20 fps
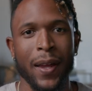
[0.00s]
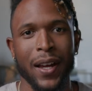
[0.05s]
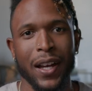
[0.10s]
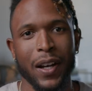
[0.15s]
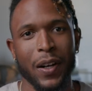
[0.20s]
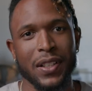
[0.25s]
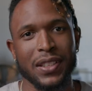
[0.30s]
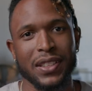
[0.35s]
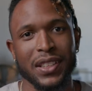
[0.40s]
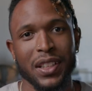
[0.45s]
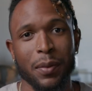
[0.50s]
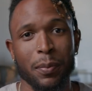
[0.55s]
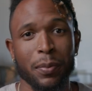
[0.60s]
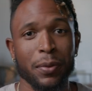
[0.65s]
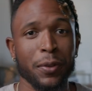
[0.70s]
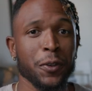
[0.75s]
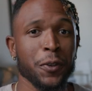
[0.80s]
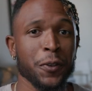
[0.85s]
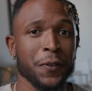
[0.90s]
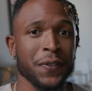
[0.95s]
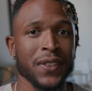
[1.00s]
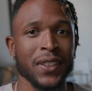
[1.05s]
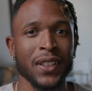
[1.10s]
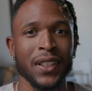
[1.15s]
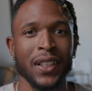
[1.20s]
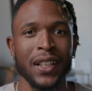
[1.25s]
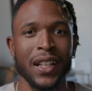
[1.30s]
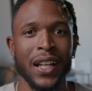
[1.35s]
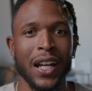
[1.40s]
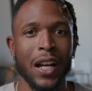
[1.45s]
how I send proofs,
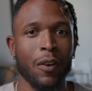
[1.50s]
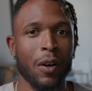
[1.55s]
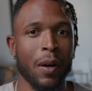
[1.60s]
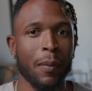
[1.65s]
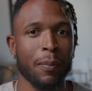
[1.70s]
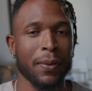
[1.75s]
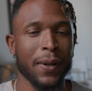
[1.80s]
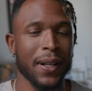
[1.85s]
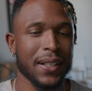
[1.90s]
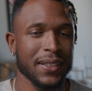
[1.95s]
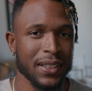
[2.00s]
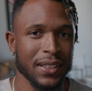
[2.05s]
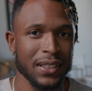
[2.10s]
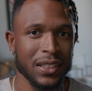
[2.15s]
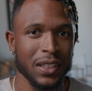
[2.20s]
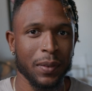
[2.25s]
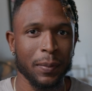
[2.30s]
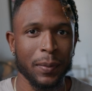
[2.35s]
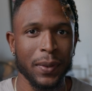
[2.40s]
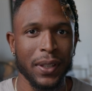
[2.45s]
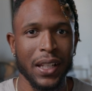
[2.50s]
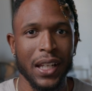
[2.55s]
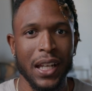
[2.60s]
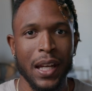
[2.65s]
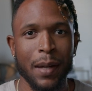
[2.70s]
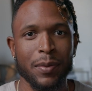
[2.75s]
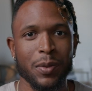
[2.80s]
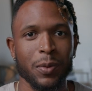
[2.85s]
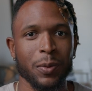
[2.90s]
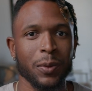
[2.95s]
how I process them in
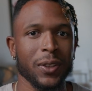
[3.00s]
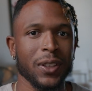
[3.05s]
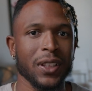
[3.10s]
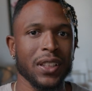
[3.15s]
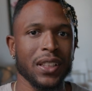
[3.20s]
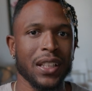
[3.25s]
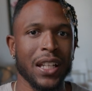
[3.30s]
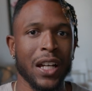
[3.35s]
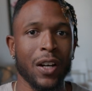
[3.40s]
Capture One,